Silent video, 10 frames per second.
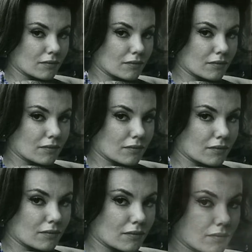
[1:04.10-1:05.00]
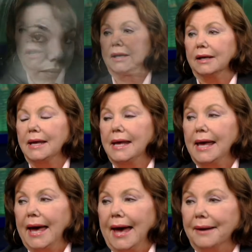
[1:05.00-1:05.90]
I was planning on it.
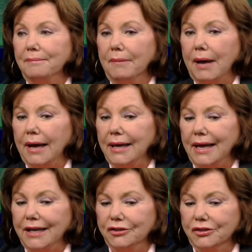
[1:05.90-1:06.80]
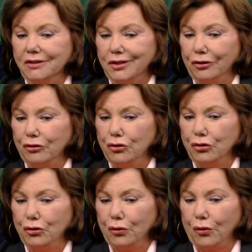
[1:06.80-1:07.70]
And my agents here in
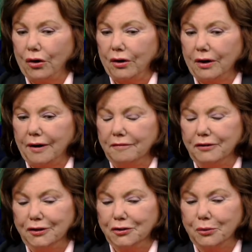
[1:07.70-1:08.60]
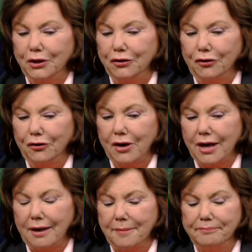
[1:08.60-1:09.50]
New York, uh, Phyllis Wender,
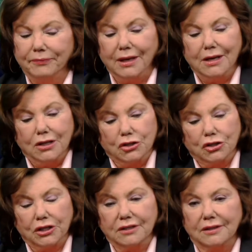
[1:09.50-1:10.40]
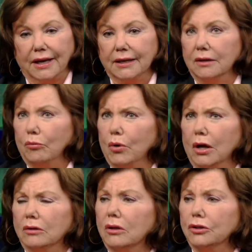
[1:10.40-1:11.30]
um, she said,
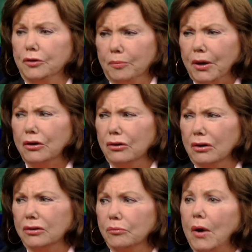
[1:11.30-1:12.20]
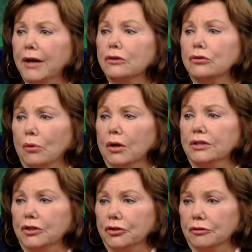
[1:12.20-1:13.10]
Well, you better, why don't you
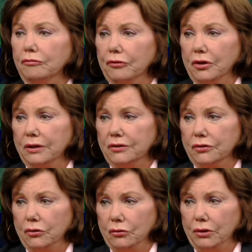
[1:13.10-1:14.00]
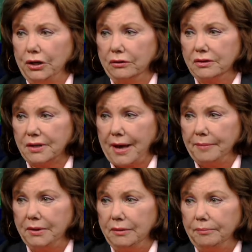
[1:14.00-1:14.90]
audition for this new Neil
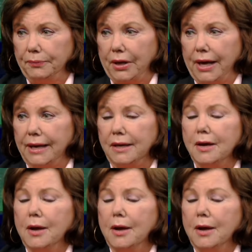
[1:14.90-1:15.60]
Simon play?